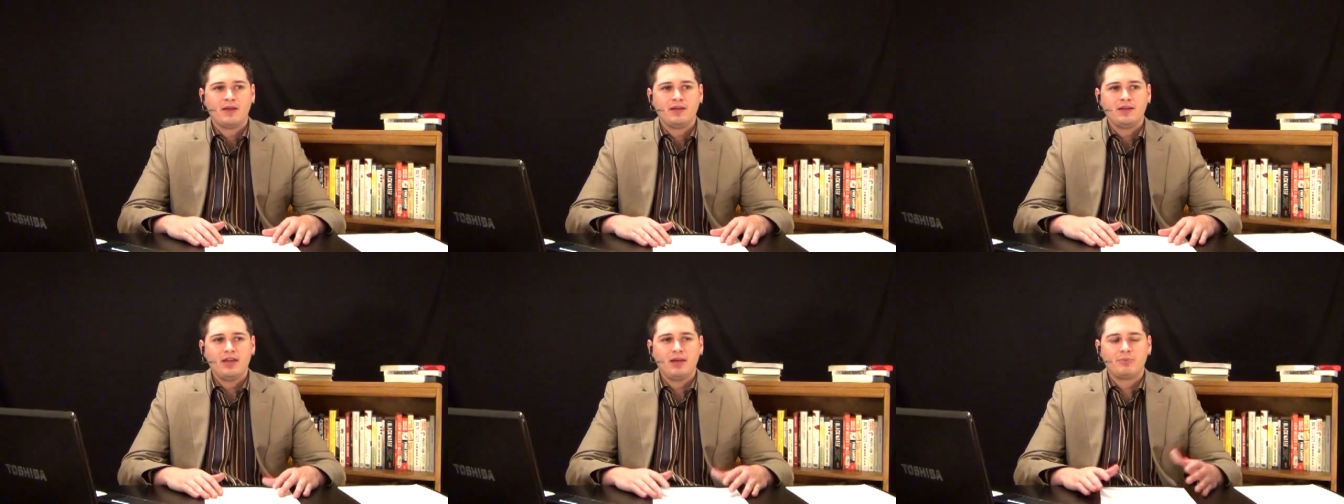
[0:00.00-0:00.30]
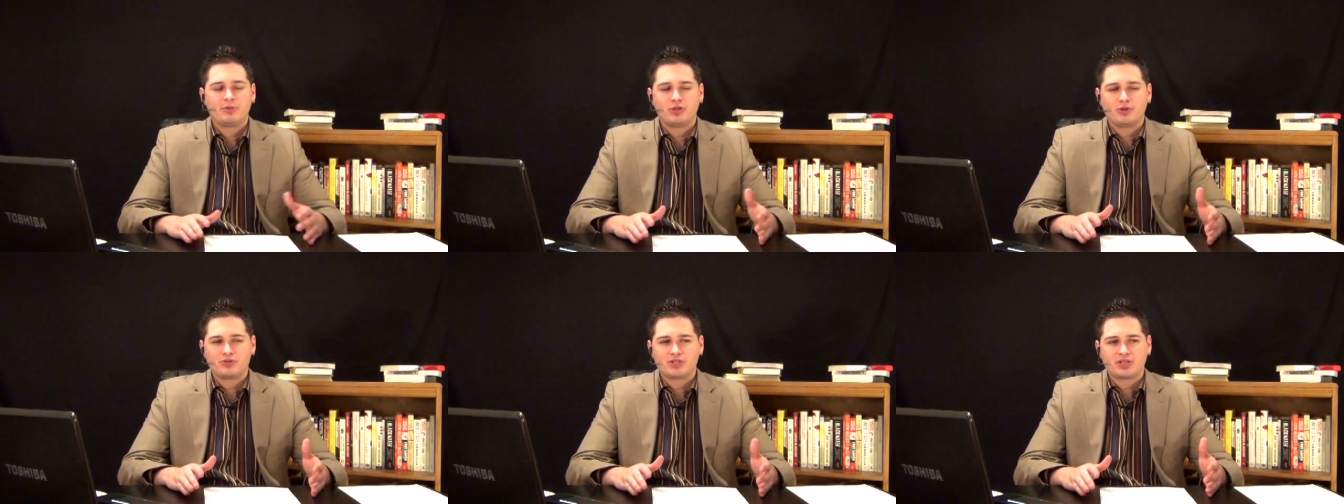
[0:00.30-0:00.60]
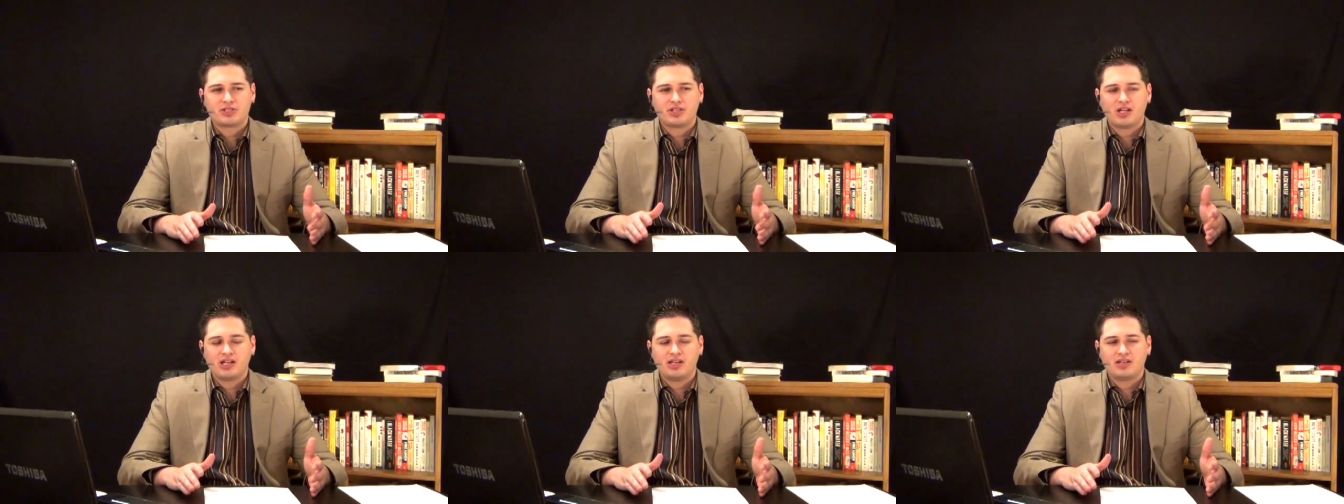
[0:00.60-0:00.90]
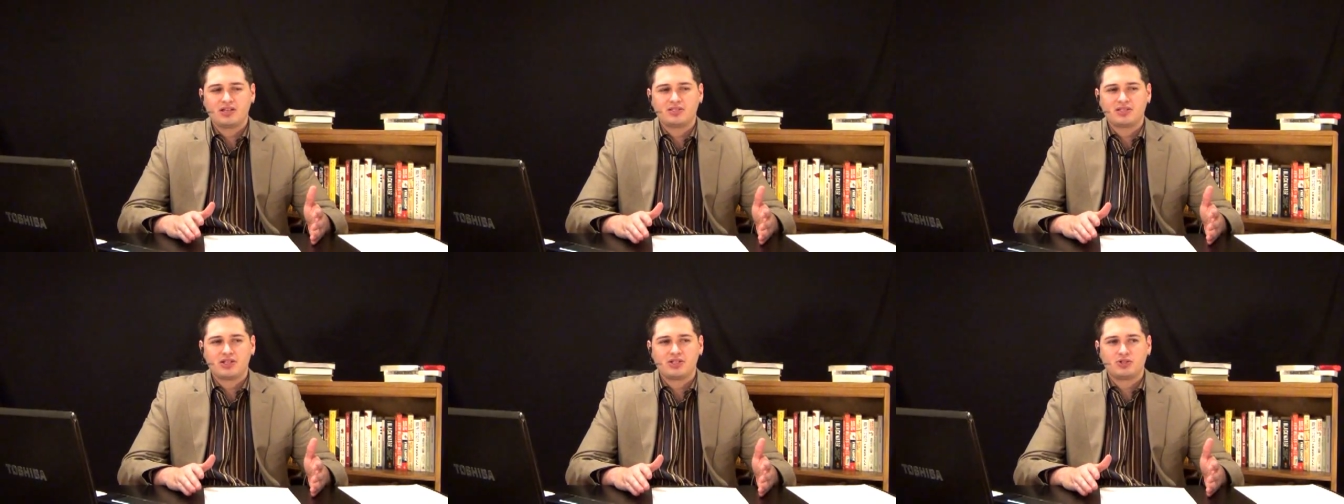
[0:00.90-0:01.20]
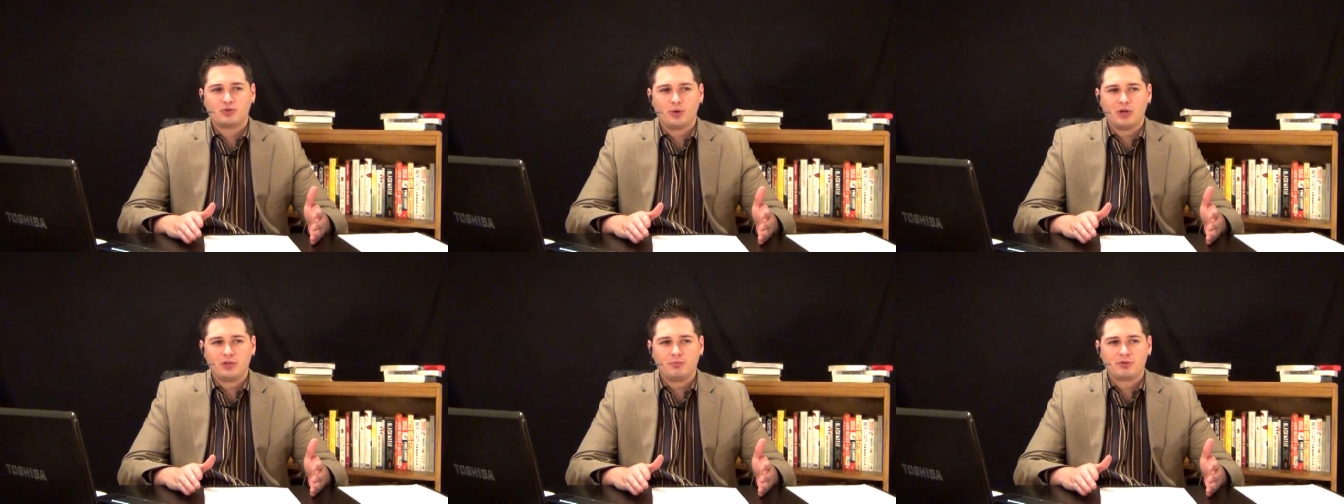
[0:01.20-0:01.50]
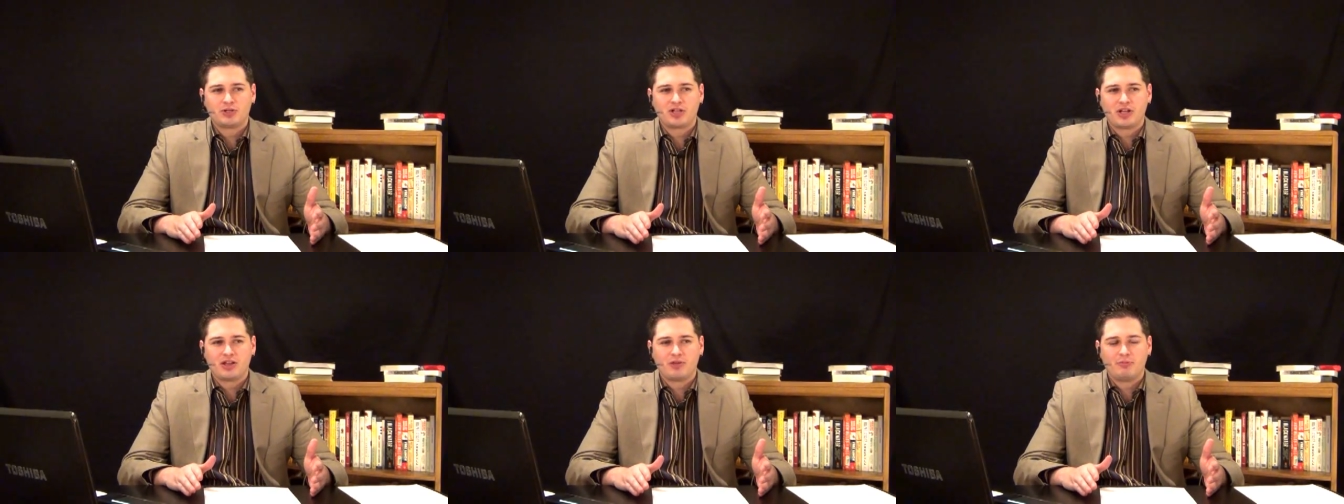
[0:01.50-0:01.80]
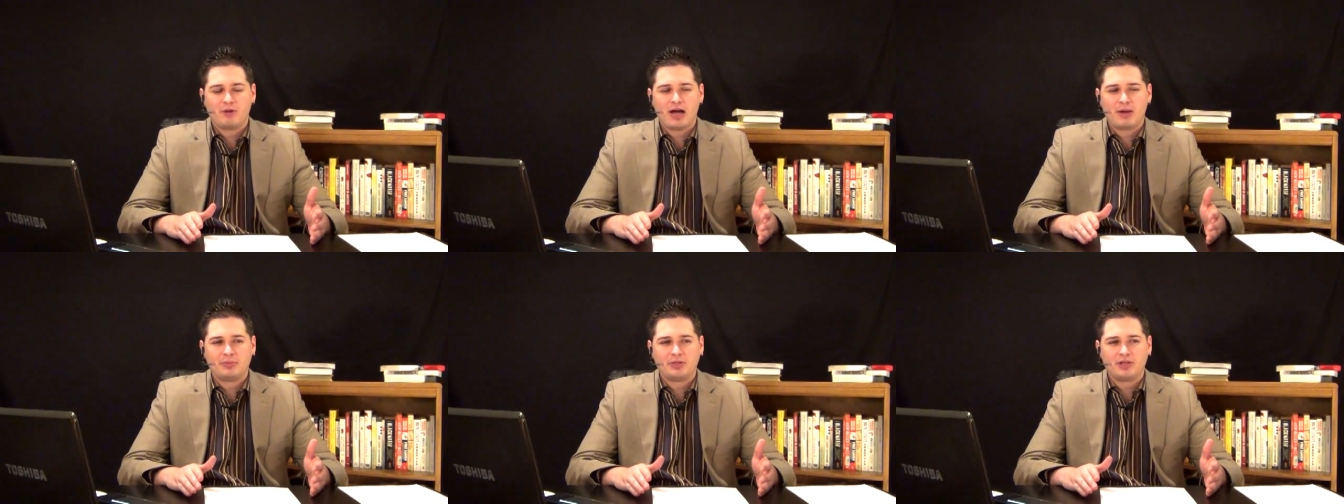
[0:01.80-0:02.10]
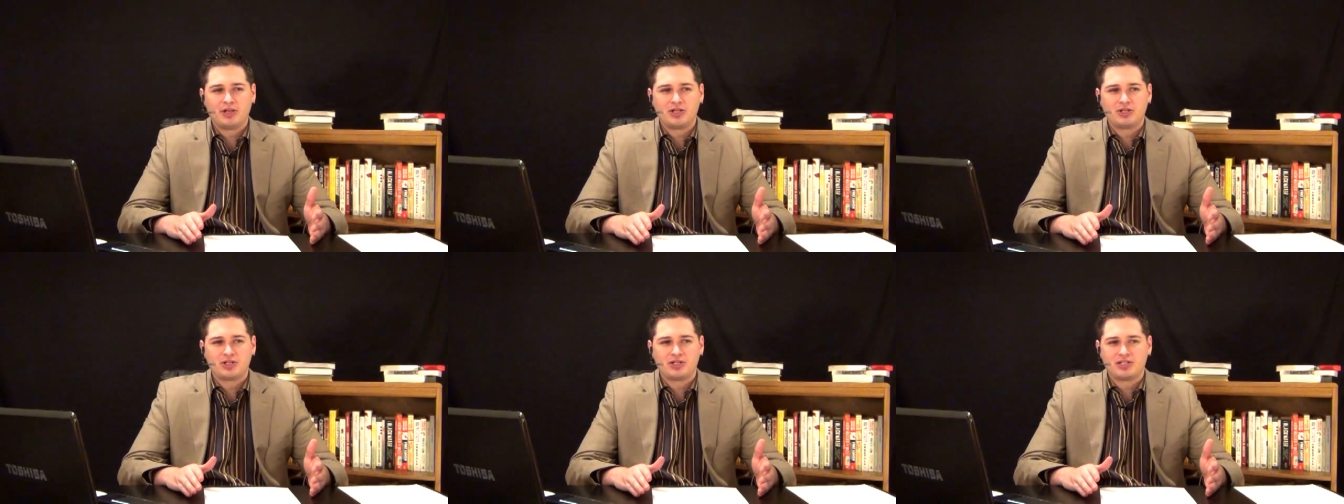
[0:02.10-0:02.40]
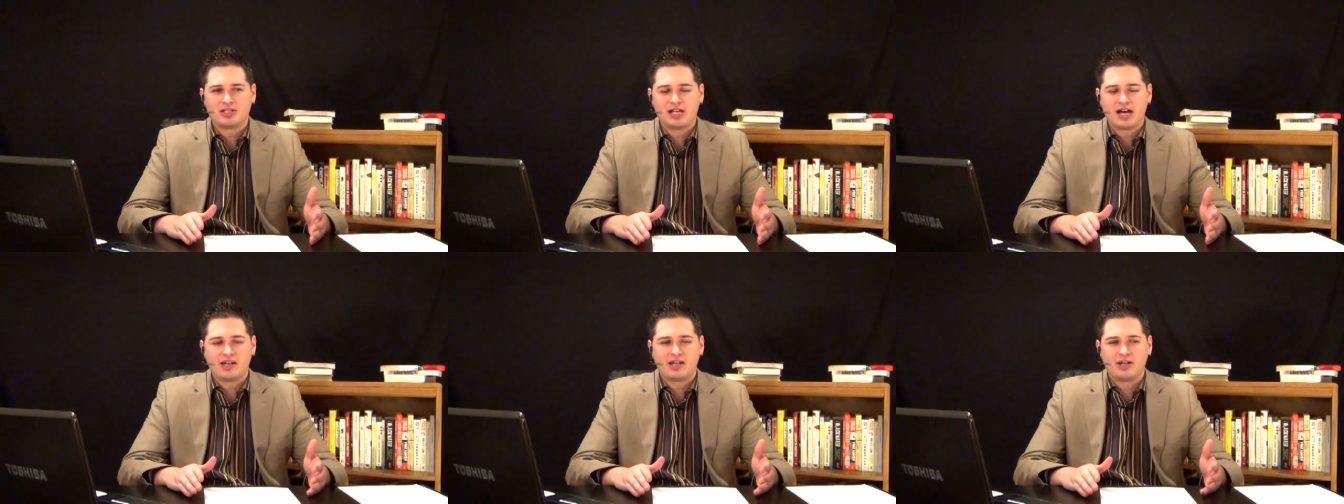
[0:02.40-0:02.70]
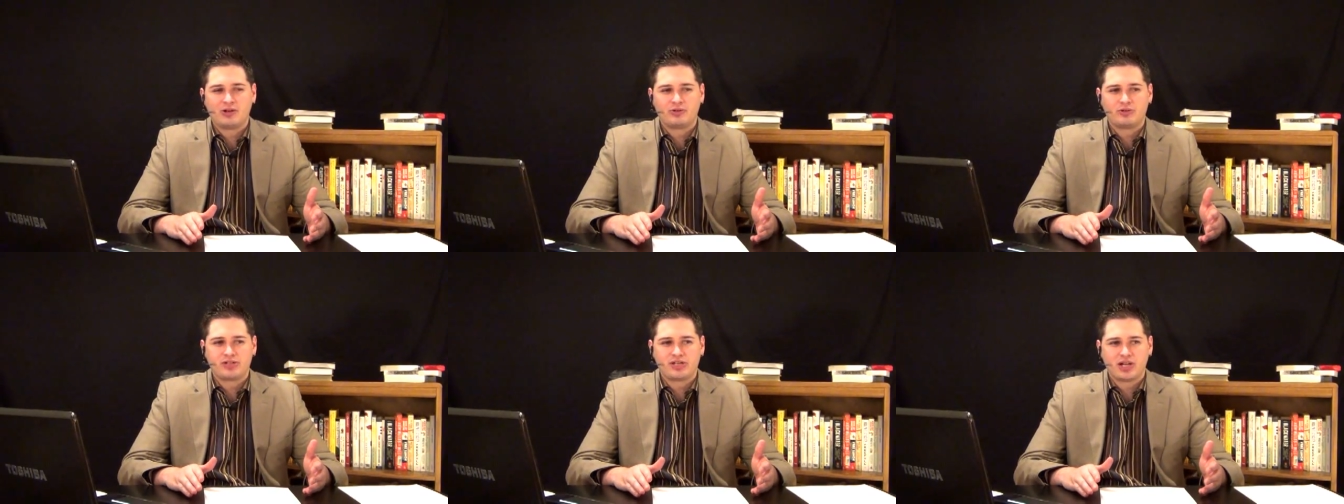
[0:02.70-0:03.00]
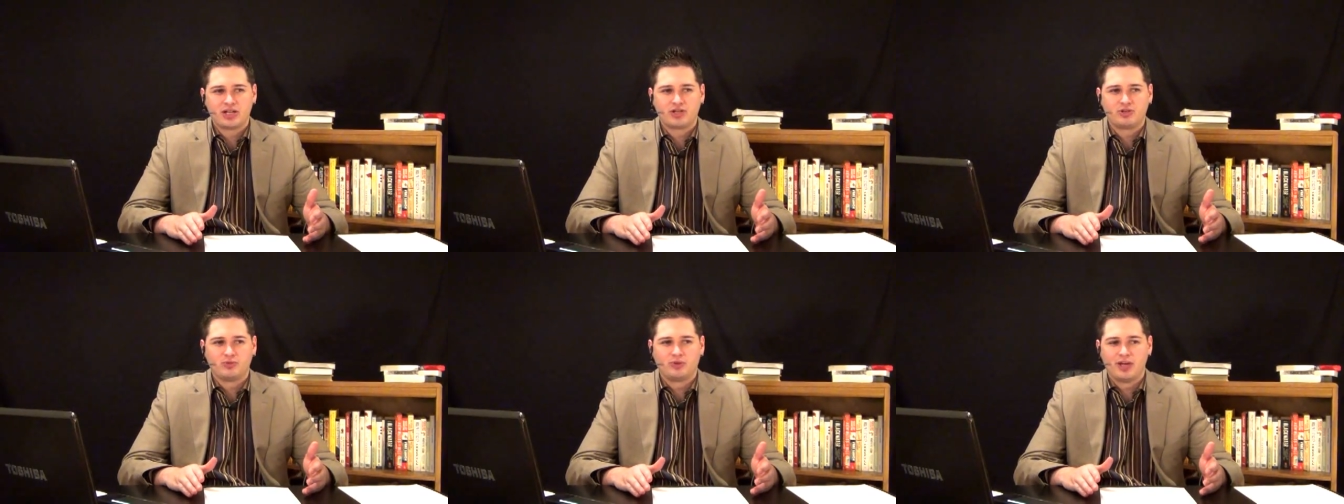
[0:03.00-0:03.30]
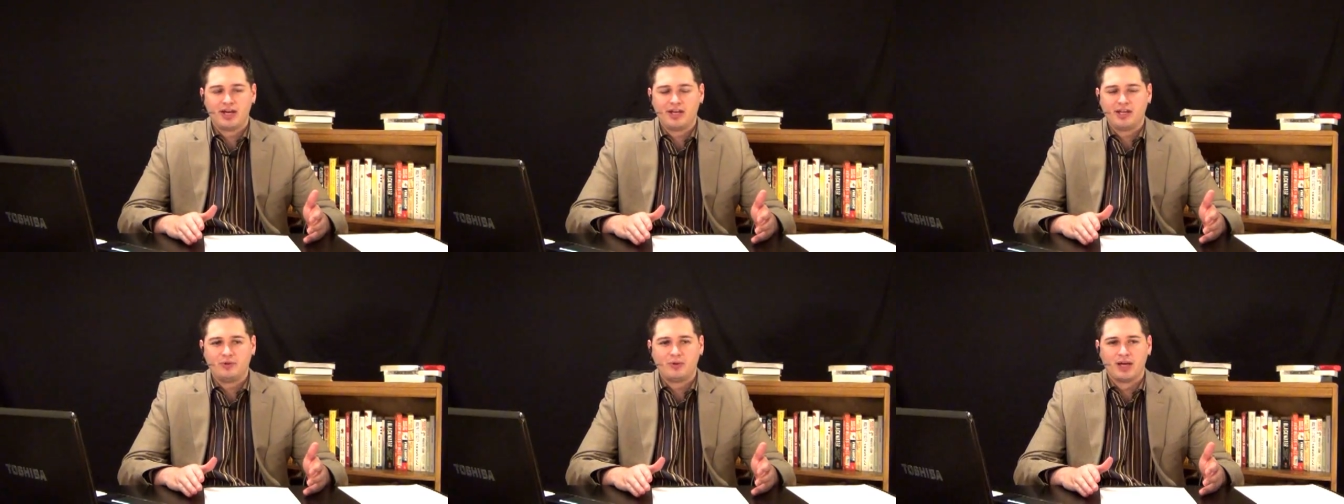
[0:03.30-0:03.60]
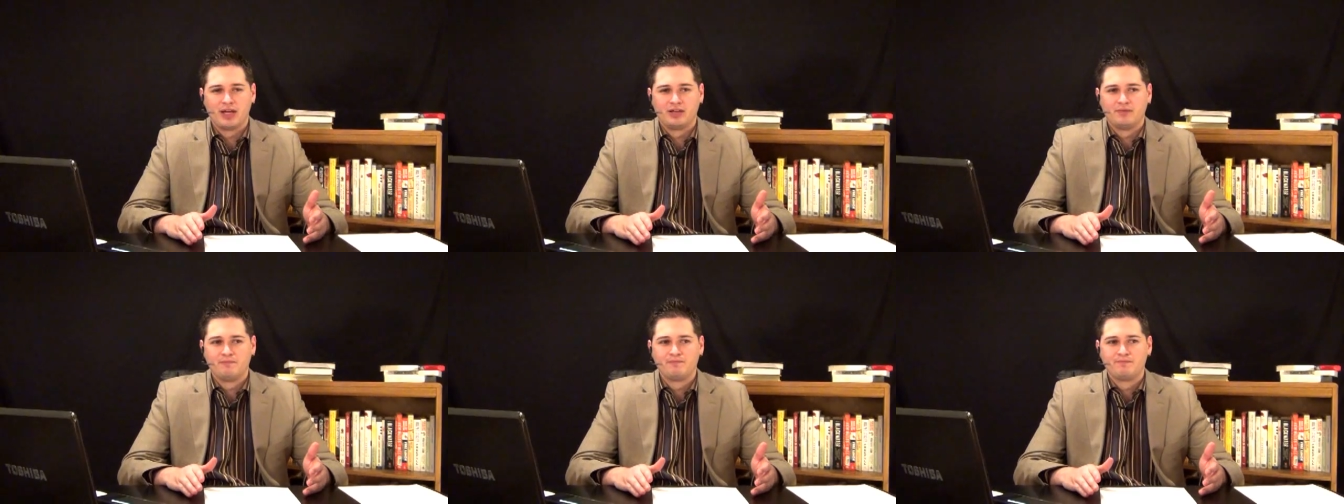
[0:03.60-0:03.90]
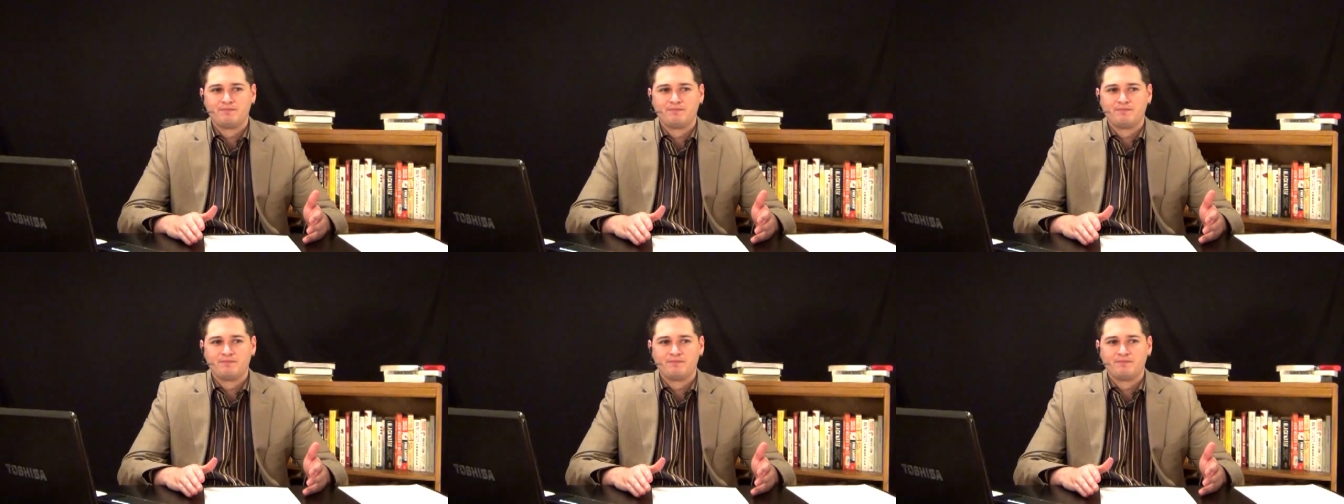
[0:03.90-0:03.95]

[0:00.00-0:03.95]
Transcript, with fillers: Yeah, but there was a study that said 20% of the population is not heterosexual anyway.